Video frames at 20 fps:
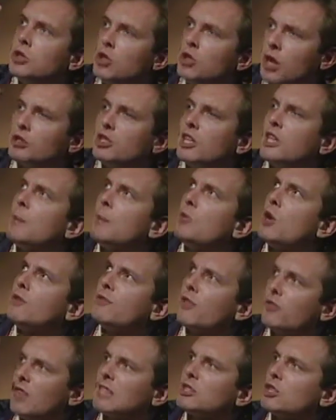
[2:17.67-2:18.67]
Not until you prove
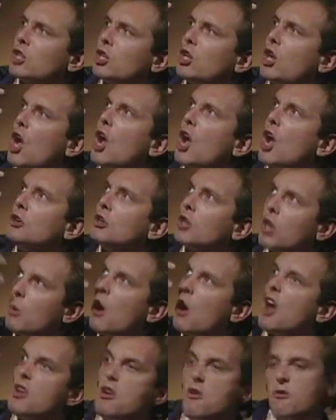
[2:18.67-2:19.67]
that that's a gun. Go
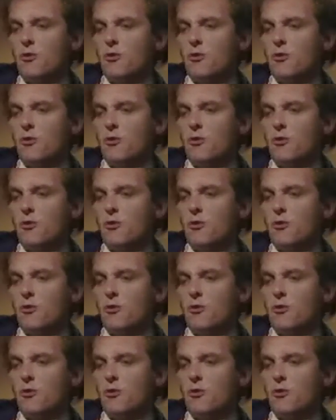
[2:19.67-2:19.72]
on,